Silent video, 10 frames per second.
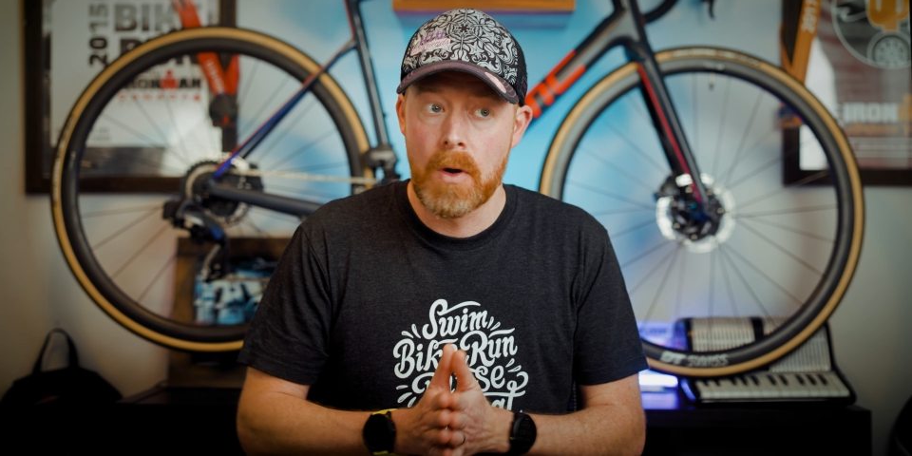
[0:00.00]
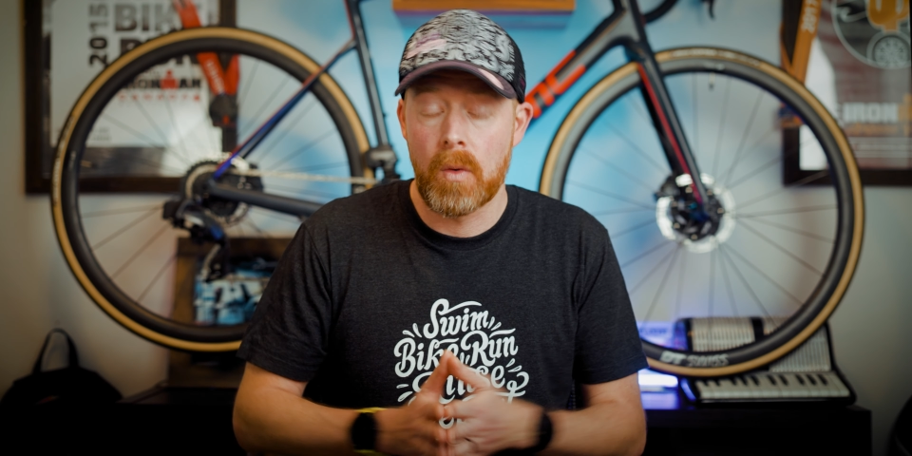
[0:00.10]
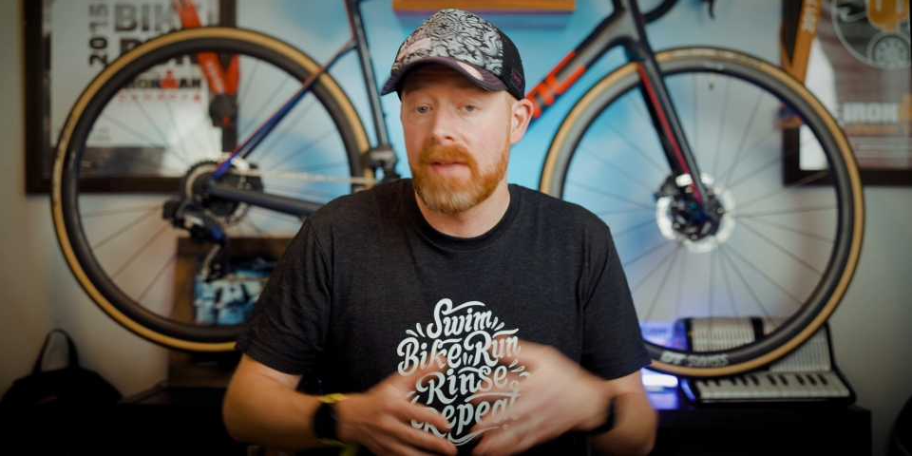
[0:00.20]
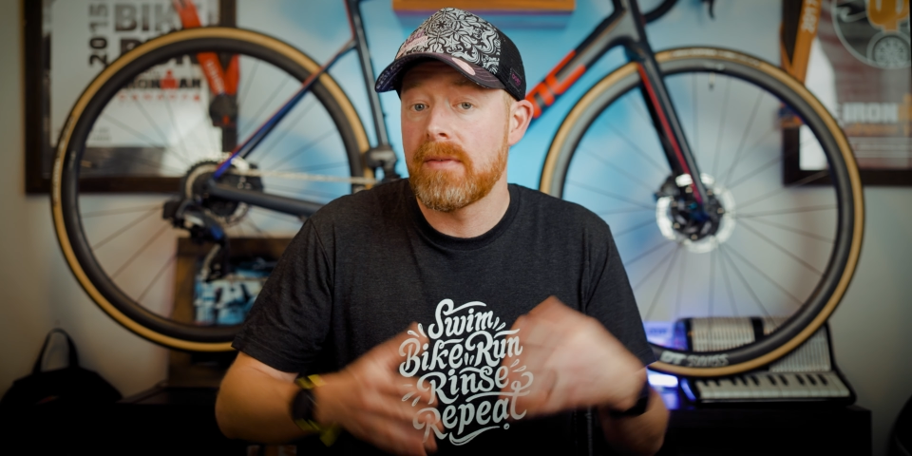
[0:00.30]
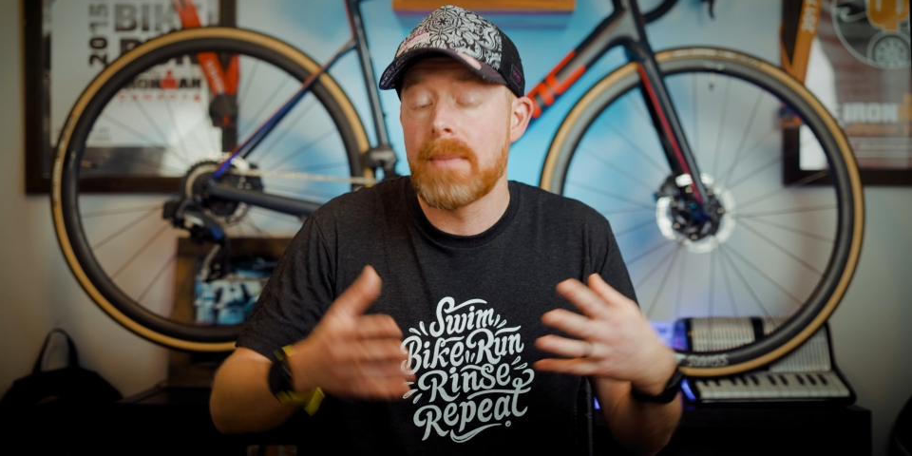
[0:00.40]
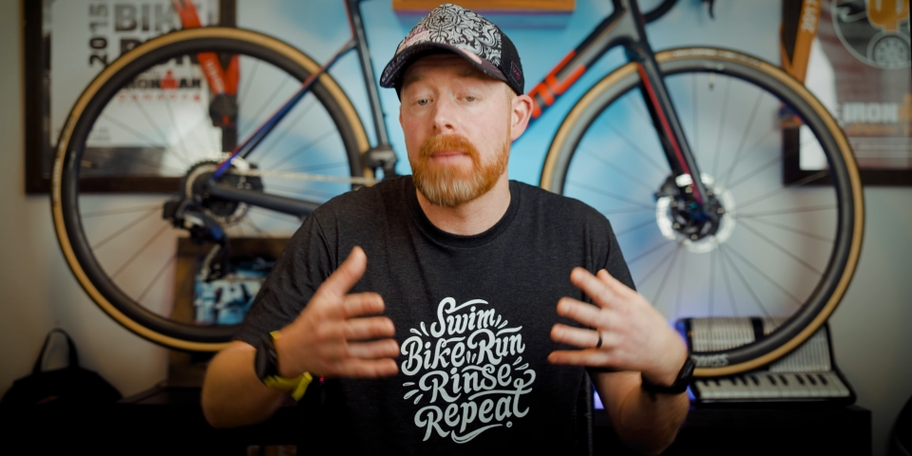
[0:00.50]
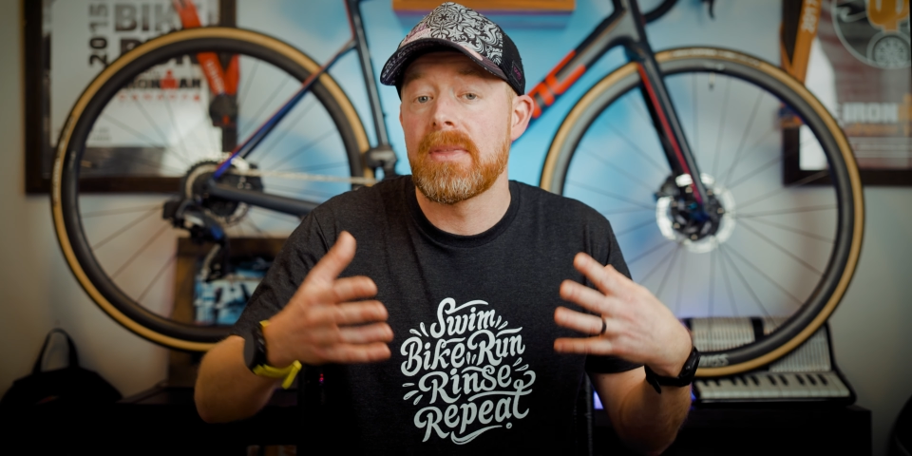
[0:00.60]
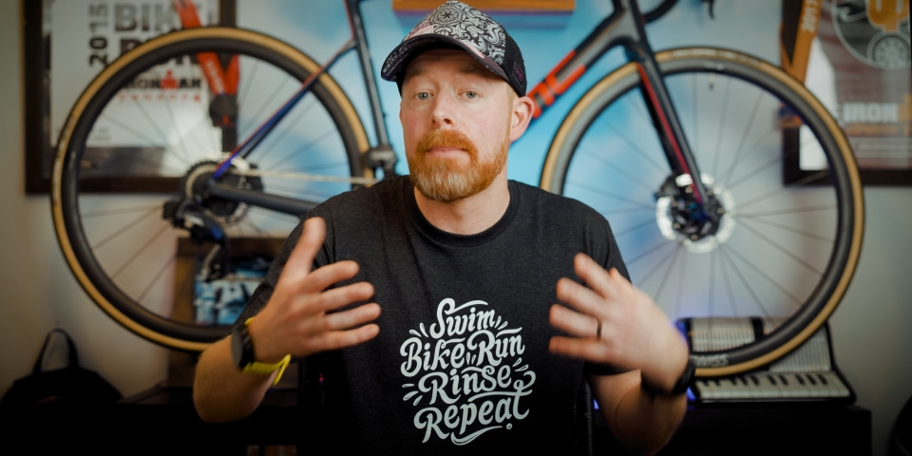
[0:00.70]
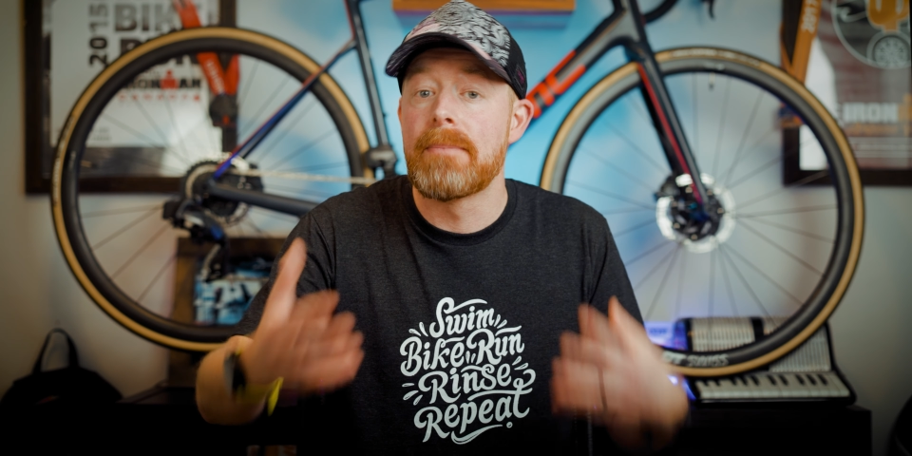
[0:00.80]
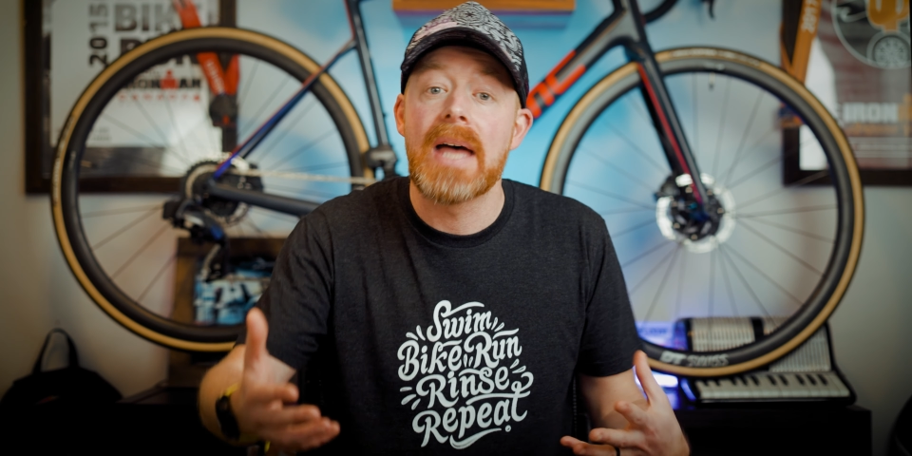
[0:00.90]
or even
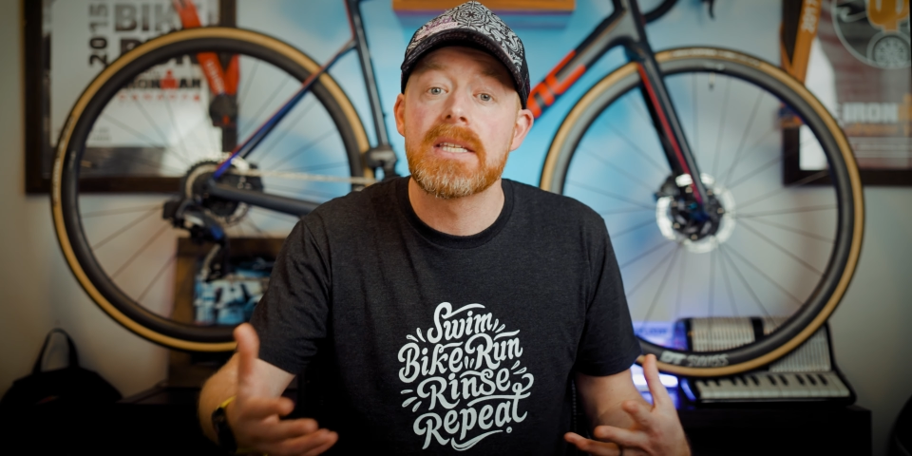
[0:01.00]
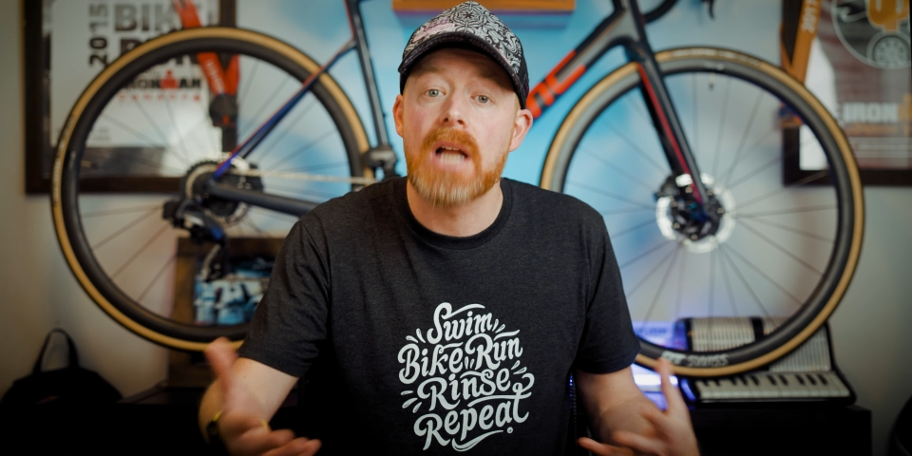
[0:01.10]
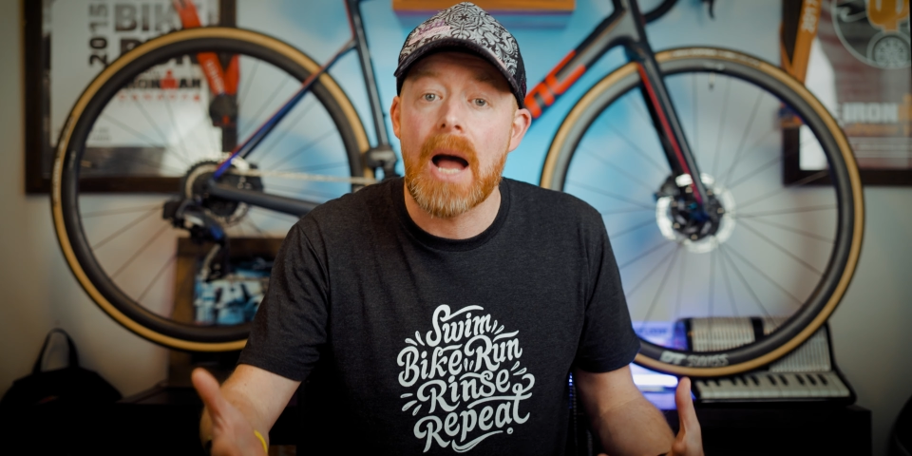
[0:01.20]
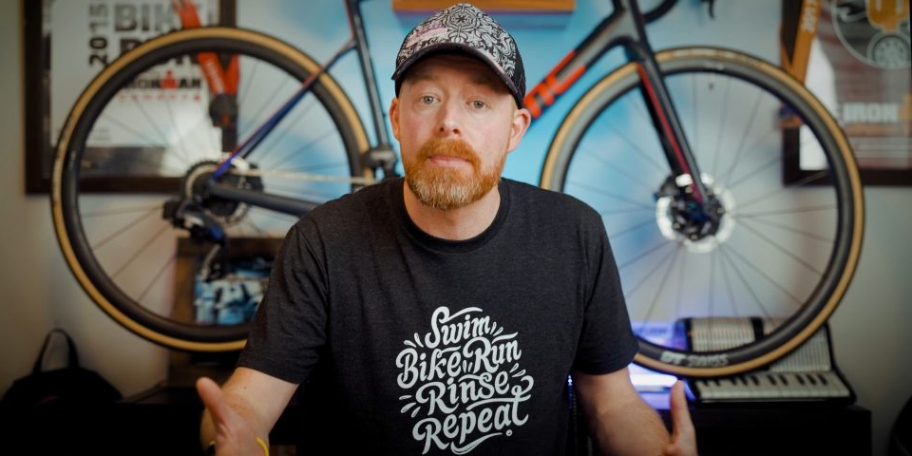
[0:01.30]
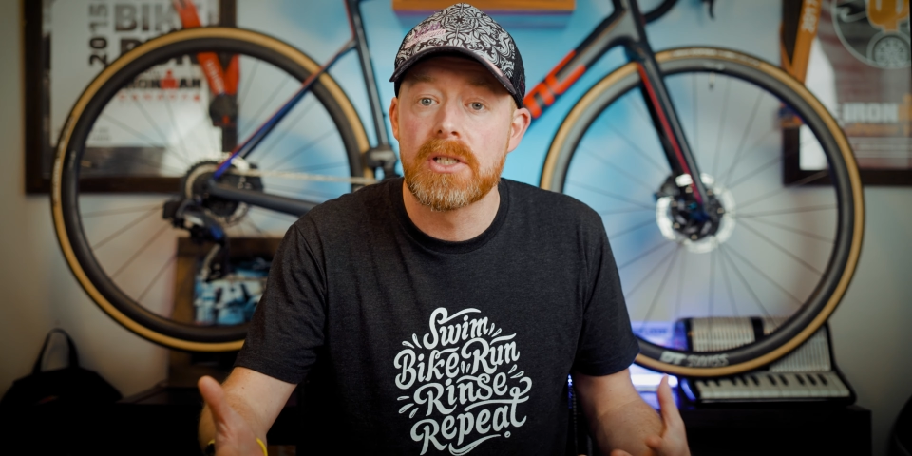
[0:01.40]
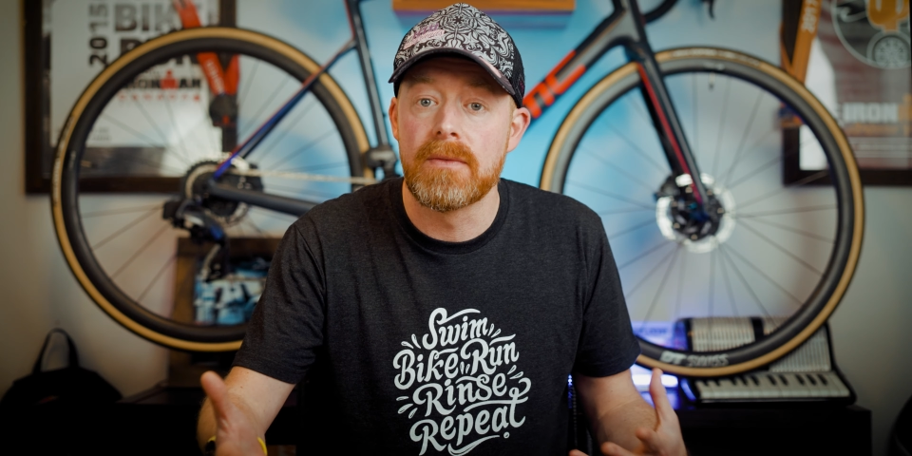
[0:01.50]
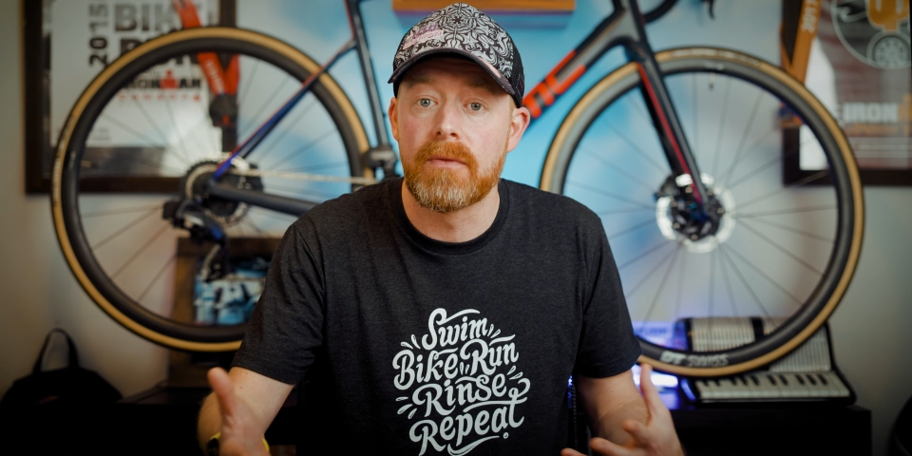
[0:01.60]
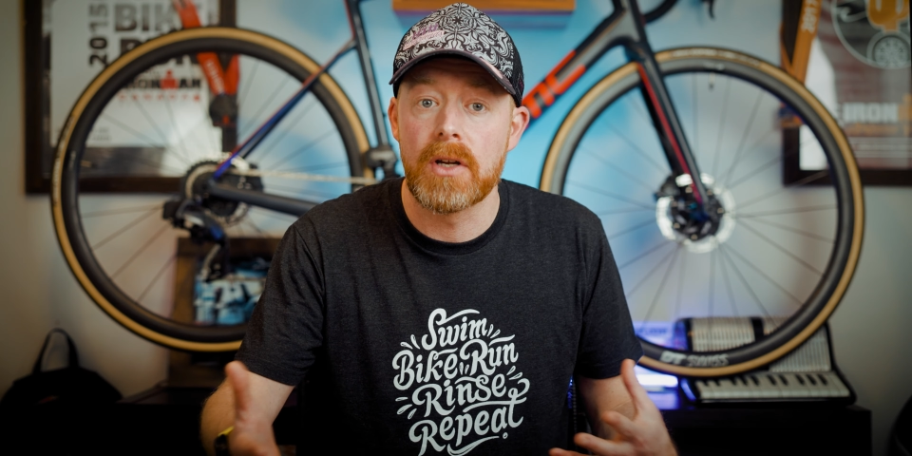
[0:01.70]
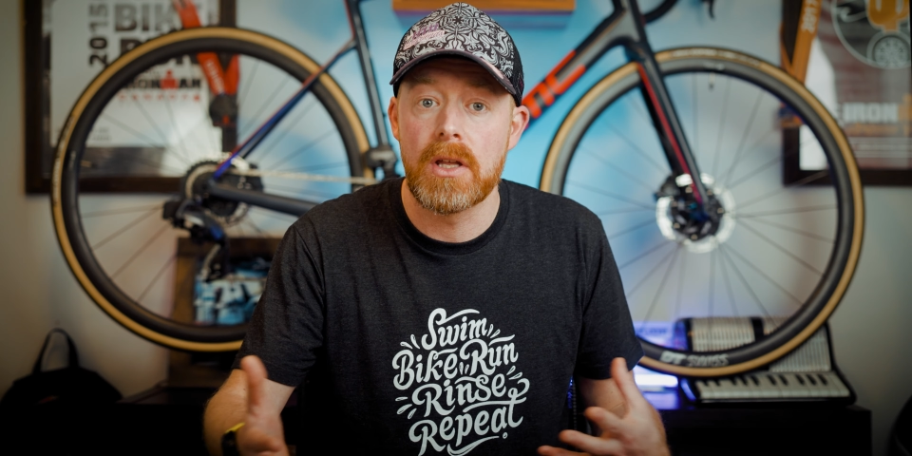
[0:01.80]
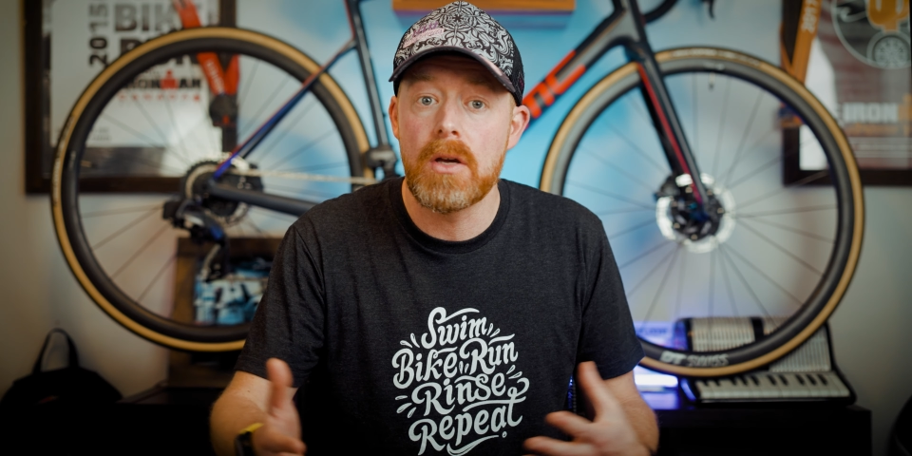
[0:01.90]
maybe the best option
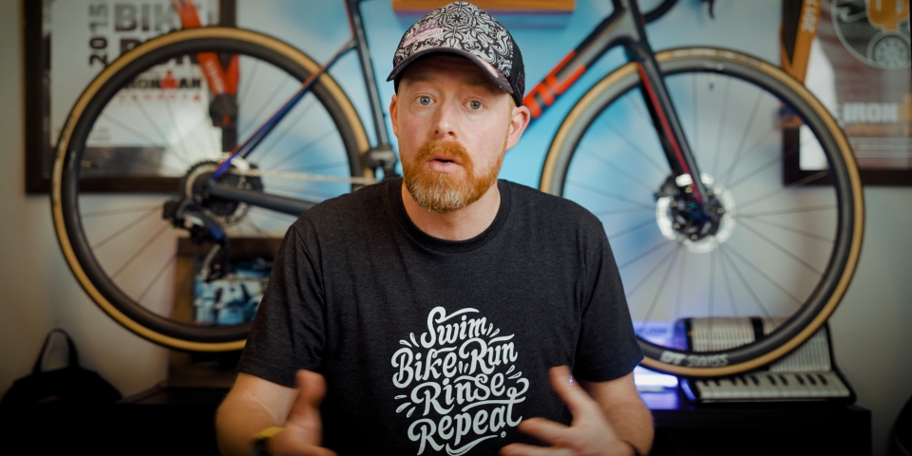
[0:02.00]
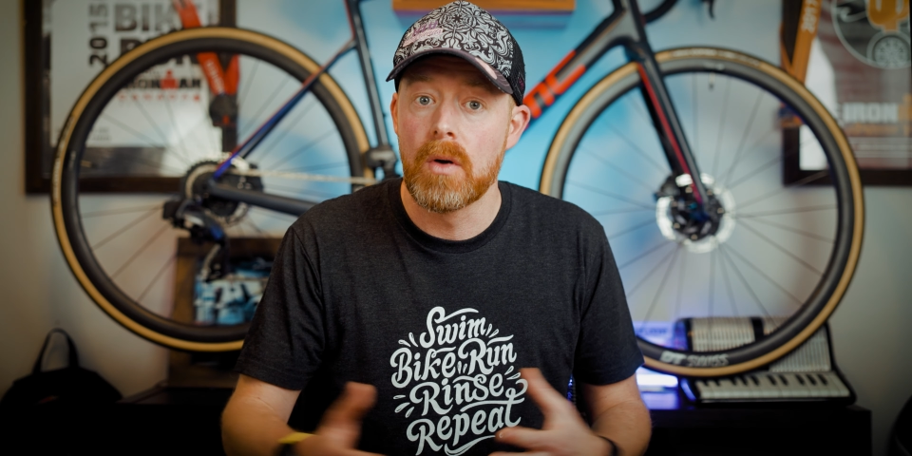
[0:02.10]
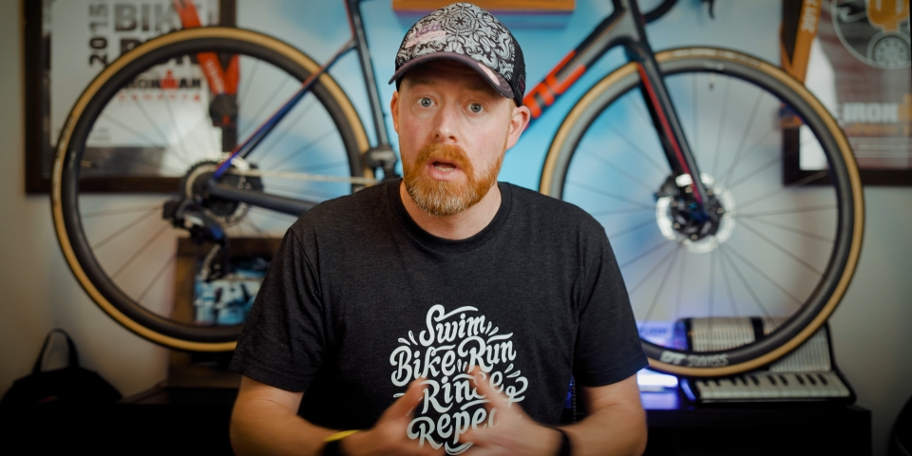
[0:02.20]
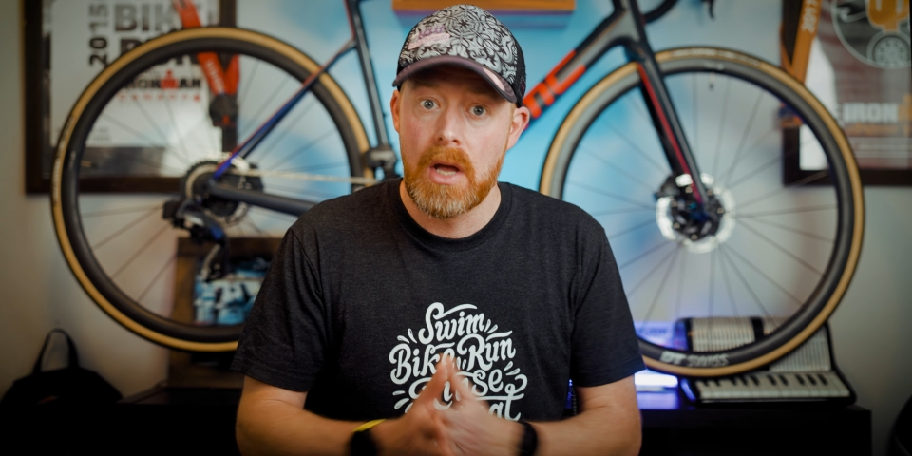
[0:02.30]
for you,